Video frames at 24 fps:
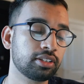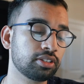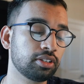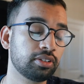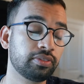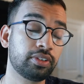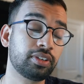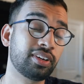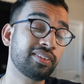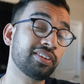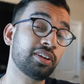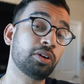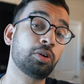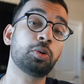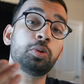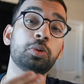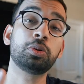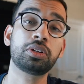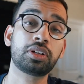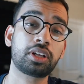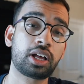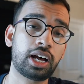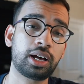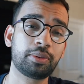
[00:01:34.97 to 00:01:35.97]
So if you have an
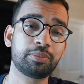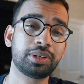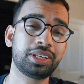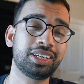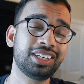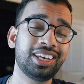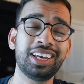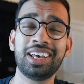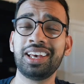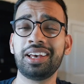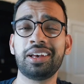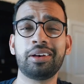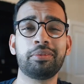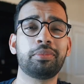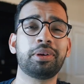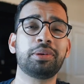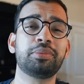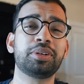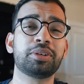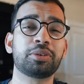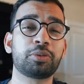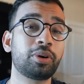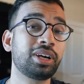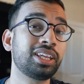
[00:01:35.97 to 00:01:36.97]
old copy,
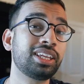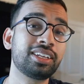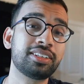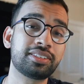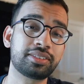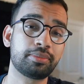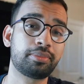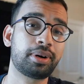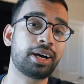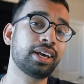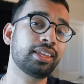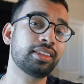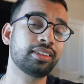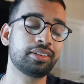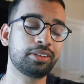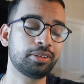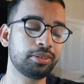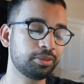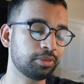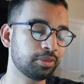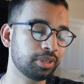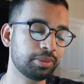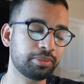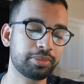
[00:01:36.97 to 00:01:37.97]
maybe you're waiting to buy the
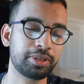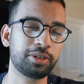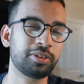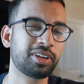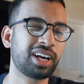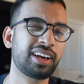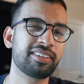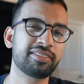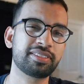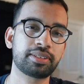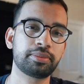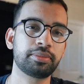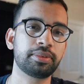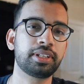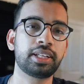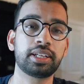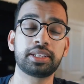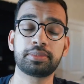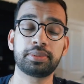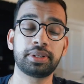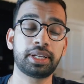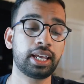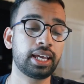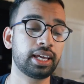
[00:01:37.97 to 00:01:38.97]
new one, but you have something
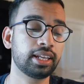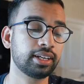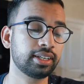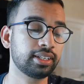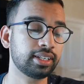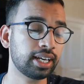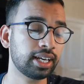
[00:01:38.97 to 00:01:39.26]
that's been handed